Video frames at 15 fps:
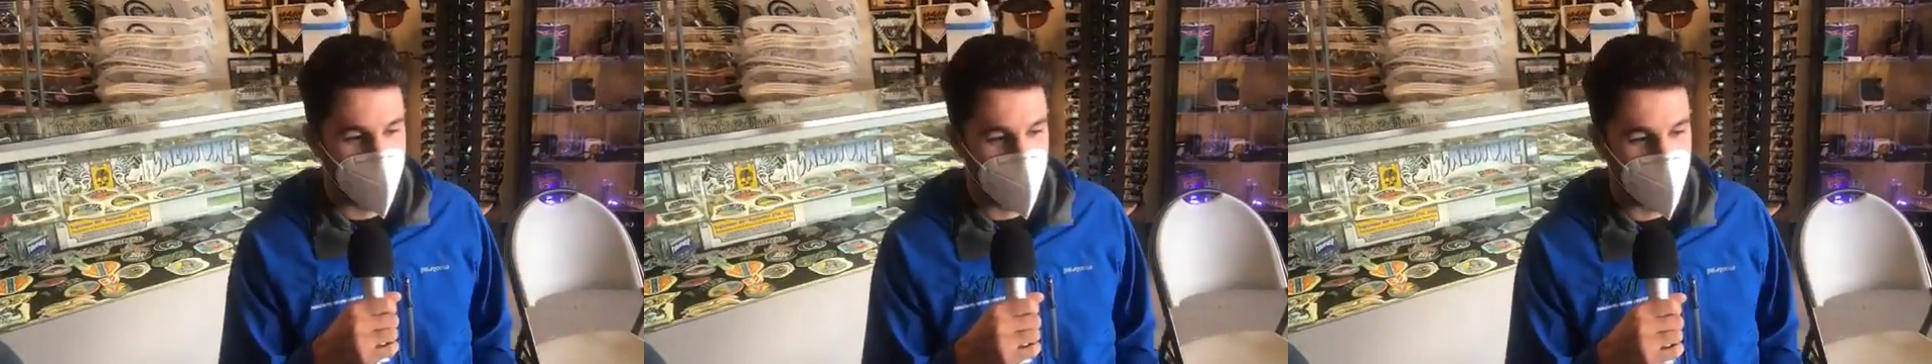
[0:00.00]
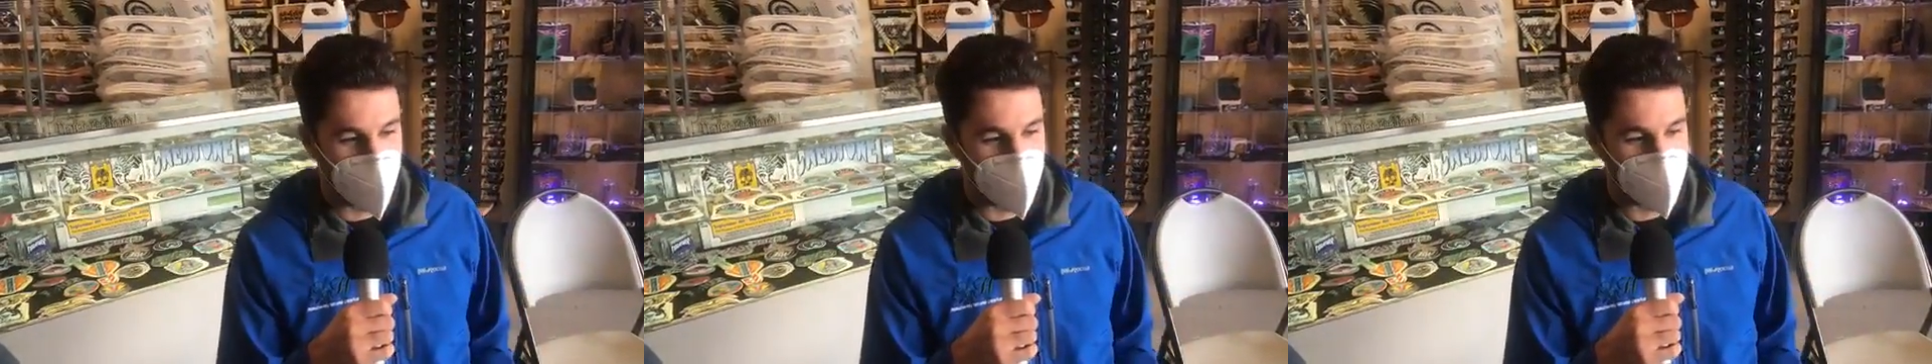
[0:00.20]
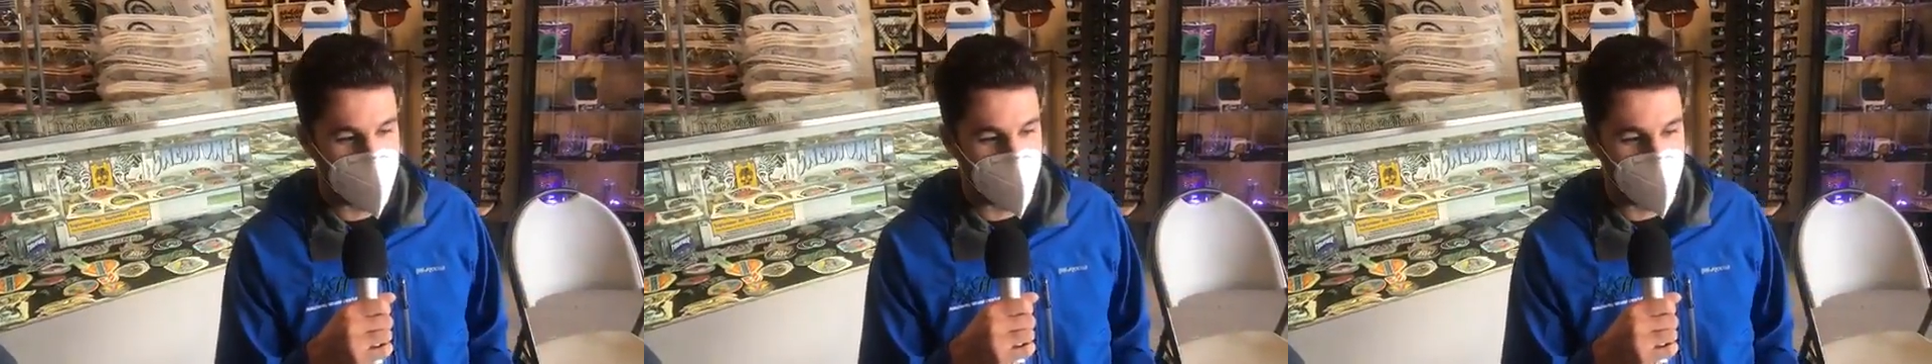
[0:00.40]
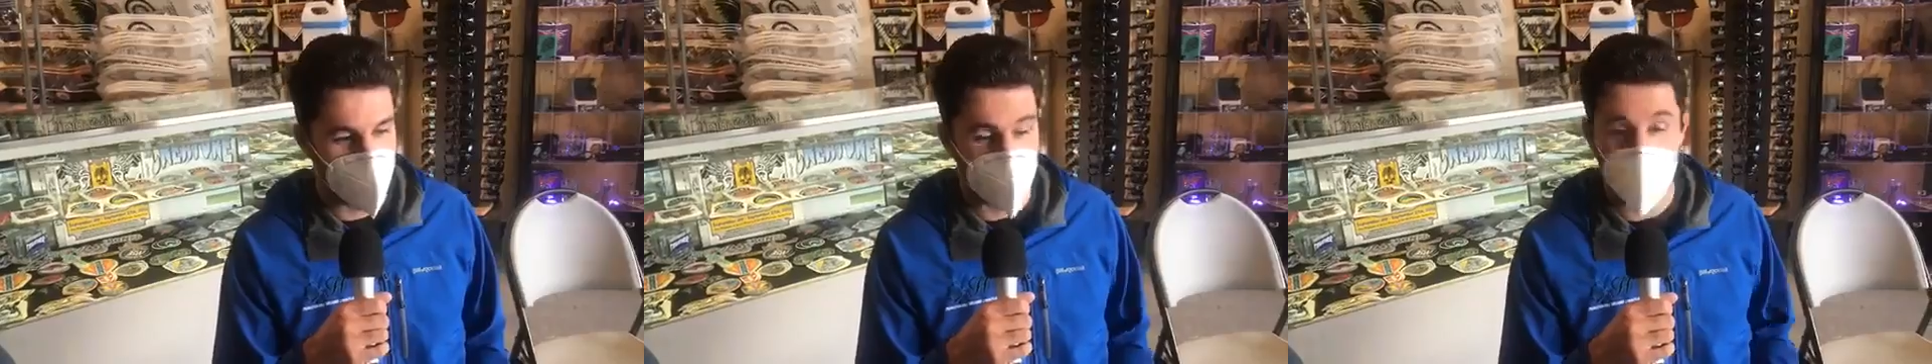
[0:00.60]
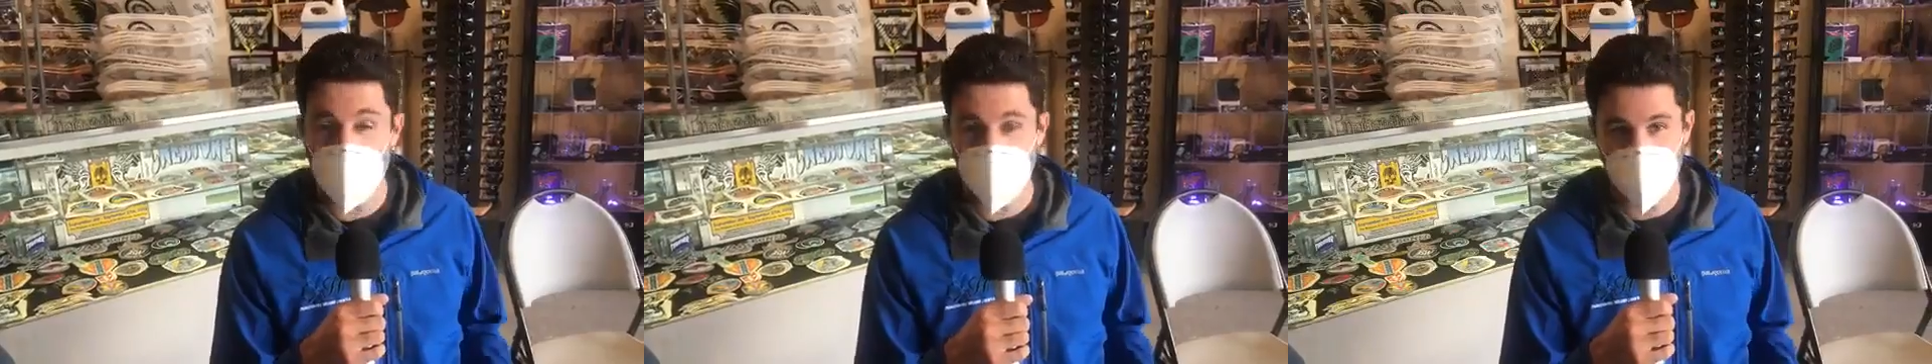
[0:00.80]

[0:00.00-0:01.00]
Yeah,